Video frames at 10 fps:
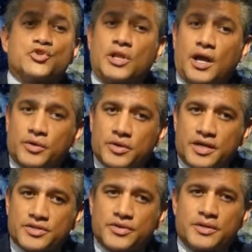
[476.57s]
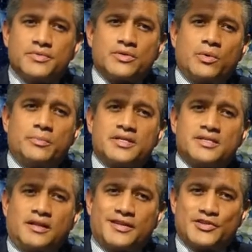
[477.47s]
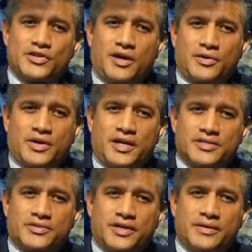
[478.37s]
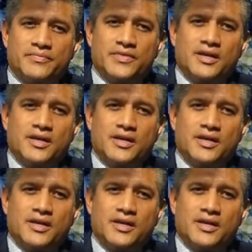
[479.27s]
gelato and ice cream. So we'll be selling gelato and ice cream,